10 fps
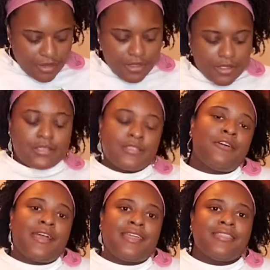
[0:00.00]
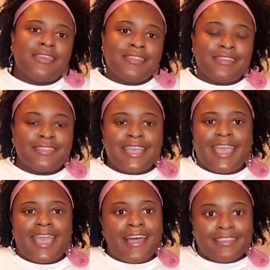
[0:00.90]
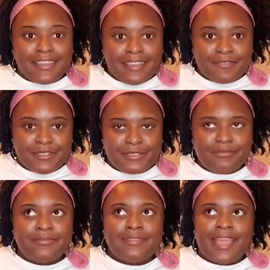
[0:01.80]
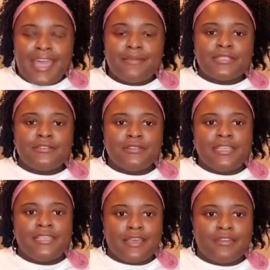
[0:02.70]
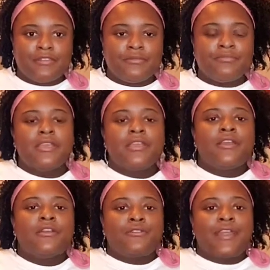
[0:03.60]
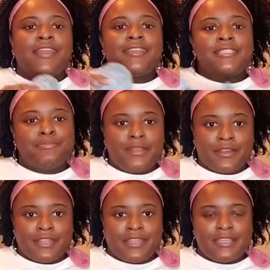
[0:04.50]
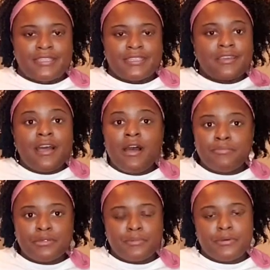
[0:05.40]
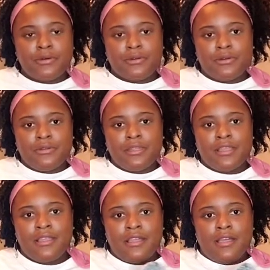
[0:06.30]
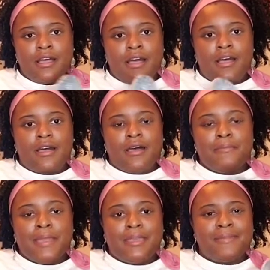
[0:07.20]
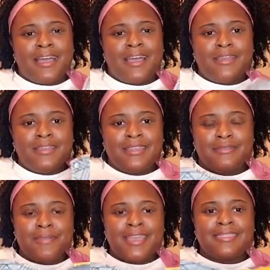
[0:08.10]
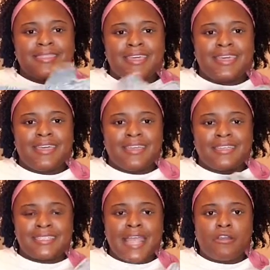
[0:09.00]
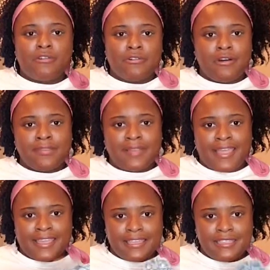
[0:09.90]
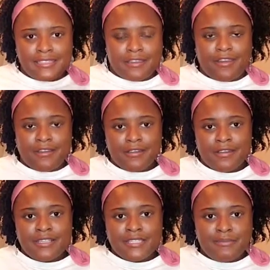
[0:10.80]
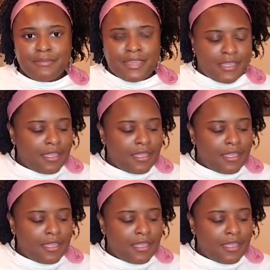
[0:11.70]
So at the end of the day, I love them. Absolutely love them. Great experience. Comfortable. Made the cycle a lot easier to me.